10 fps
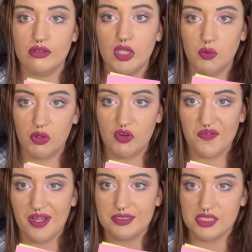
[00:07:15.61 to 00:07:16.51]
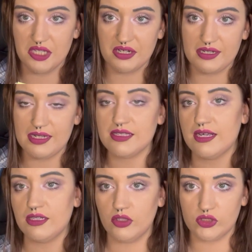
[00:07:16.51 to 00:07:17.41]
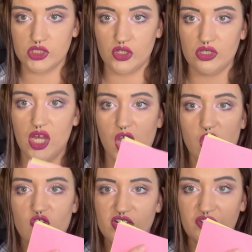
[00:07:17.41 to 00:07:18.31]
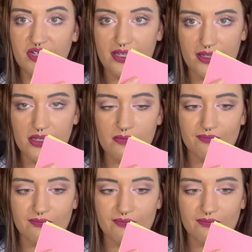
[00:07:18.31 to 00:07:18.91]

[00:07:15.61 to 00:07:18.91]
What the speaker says: go over and study and take notes on, I'll write on here,